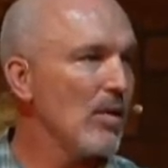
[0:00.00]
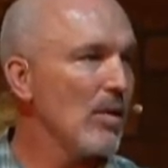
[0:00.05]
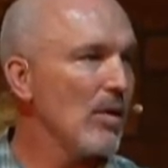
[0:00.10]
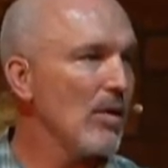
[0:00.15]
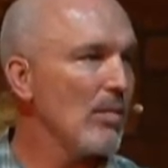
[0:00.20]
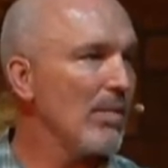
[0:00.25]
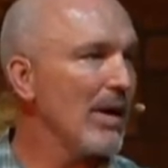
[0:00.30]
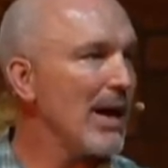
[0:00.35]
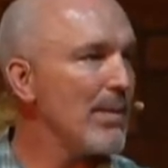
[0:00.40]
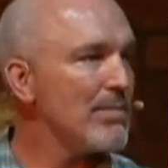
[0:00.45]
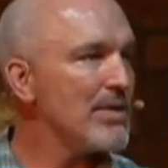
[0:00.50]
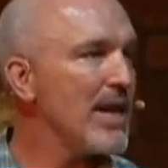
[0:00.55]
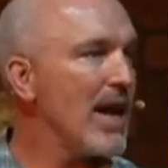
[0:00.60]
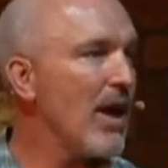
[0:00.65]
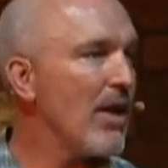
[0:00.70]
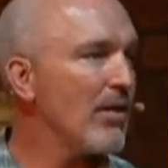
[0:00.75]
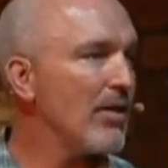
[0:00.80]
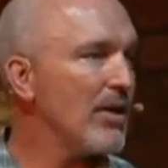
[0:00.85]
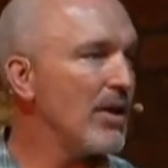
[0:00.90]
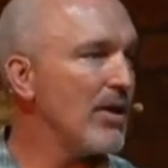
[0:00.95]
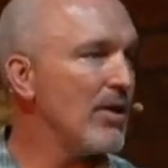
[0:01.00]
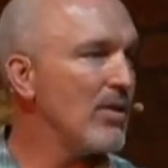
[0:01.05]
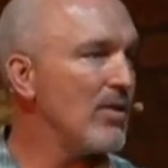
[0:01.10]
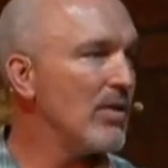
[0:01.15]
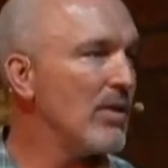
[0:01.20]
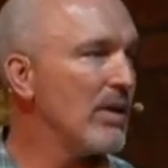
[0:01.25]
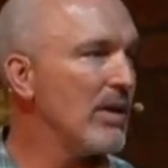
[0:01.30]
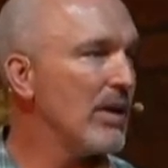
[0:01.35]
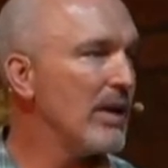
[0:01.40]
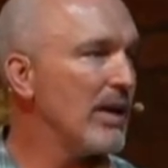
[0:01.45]
But I'm telling you,
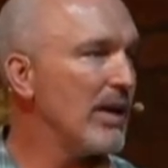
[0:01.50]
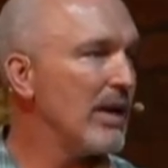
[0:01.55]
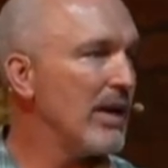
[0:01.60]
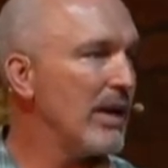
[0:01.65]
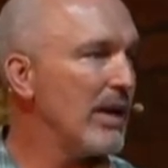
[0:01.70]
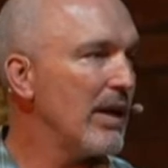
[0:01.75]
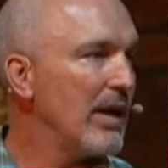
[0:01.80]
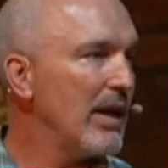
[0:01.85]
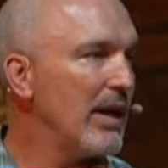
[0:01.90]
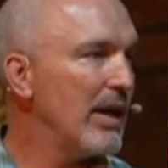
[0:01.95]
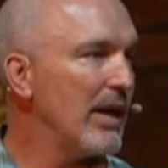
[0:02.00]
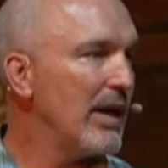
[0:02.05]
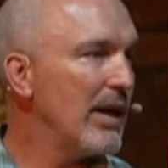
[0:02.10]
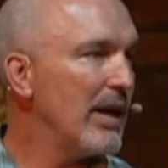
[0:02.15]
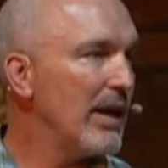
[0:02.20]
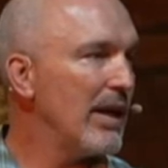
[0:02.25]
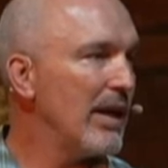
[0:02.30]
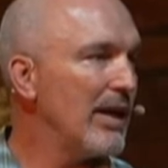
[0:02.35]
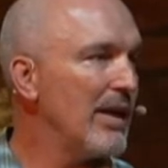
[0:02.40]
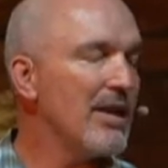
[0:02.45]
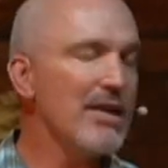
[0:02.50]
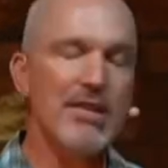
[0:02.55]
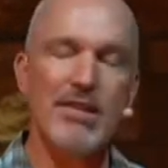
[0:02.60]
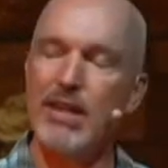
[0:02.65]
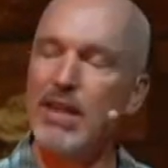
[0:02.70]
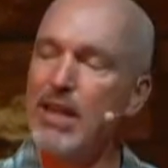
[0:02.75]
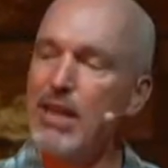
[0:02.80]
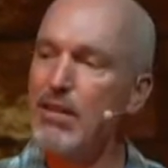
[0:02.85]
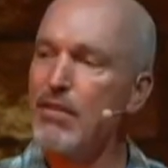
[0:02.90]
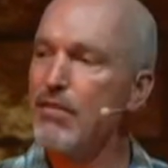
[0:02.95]
it is
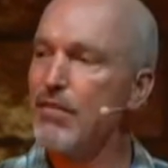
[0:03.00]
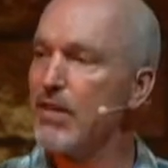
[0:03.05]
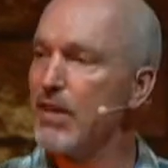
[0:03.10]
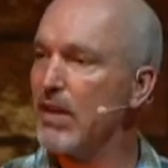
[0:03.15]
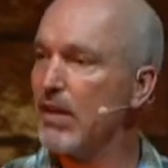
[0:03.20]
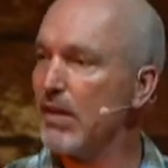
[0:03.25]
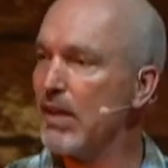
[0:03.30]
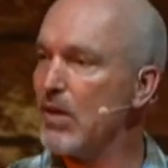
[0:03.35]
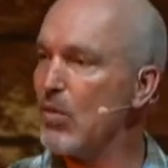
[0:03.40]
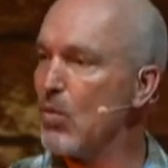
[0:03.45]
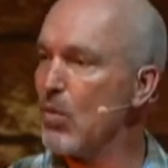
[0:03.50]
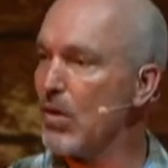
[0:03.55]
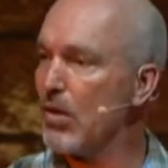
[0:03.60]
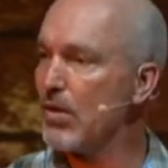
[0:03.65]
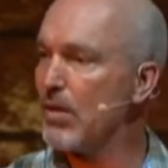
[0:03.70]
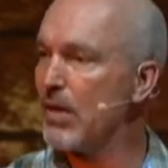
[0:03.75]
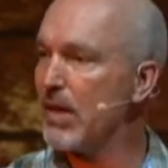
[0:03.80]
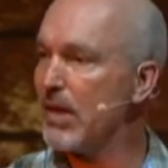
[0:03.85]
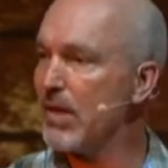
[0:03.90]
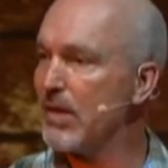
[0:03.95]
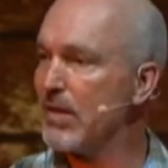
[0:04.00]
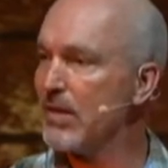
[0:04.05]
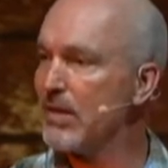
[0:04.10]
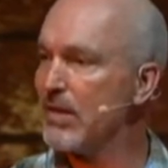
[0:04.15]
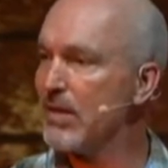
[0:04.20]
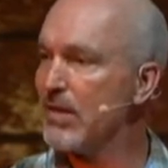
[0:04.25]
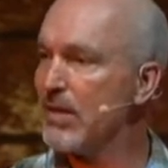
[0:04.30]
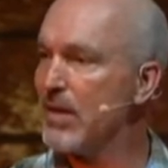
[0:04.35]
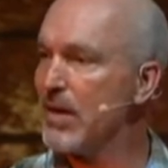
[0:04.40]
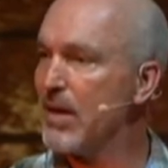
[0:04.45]
infinitely worth it
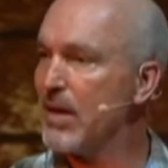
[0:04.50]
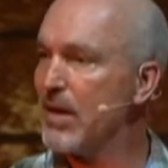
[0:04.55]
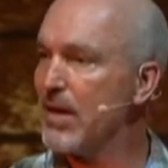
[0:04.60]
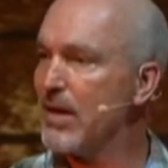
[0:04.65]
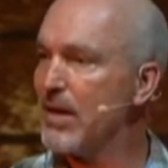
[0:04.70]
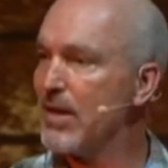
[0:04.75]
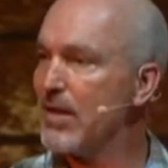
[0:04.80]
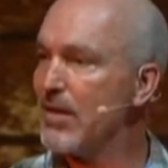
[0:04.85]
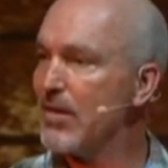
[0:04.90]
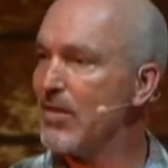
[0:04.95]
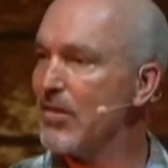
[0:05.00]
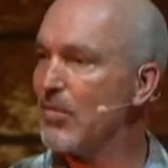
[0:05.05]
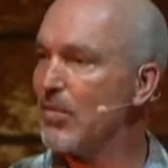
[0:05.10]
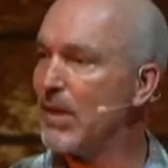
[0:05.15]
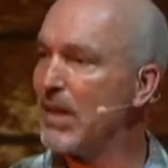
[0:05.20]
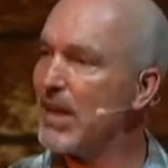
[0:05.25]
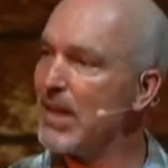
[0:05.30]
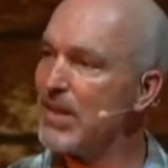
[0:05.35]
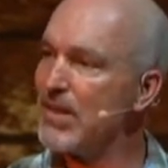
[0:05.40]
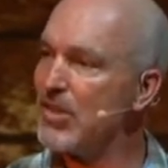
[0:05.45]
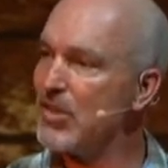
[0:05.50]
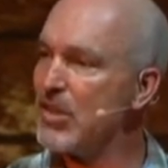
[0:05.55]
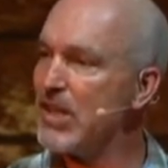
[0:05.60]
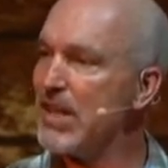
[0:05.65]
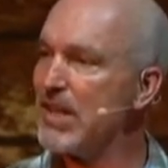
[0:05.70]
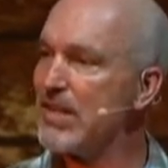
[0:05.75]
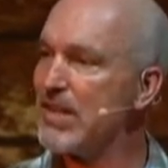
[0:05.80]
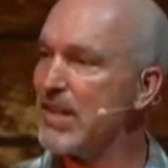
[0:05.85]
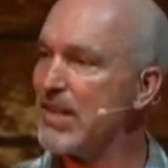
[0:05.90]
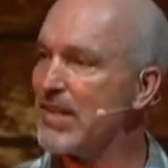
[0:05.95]
because
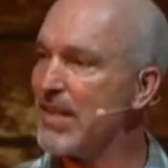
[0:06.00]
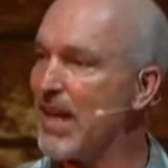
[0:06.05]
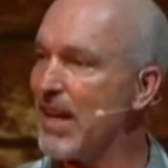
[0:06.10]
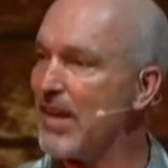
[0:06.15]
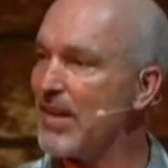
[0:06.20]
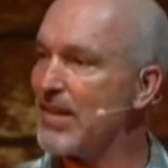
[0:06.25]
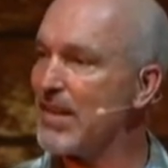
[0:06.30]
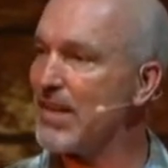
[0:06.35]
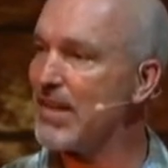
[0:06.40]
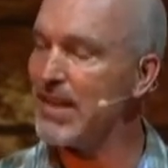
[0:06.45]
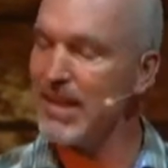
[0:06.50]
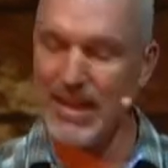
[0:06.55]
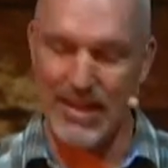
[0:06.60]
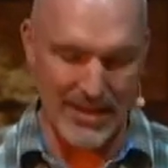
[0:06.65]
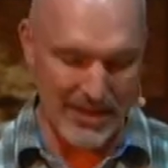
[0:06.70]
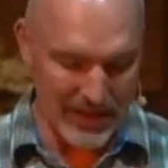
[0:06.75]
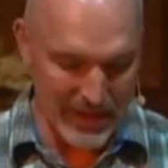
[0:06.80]
Jesus tells us it is.